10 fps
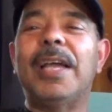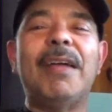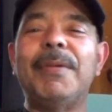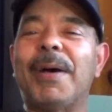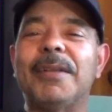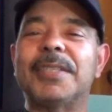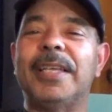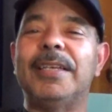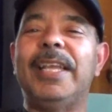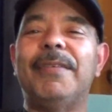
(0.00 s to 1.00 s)
Everybody was
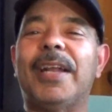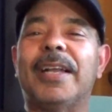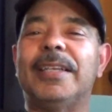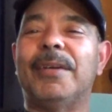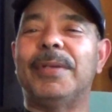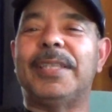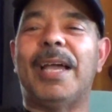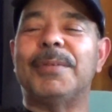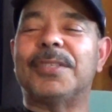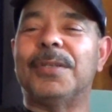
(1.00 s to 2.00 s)
leaving out of there with
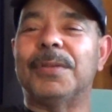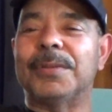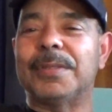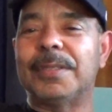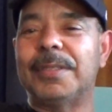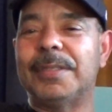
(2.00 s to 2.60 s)
damaged clothes.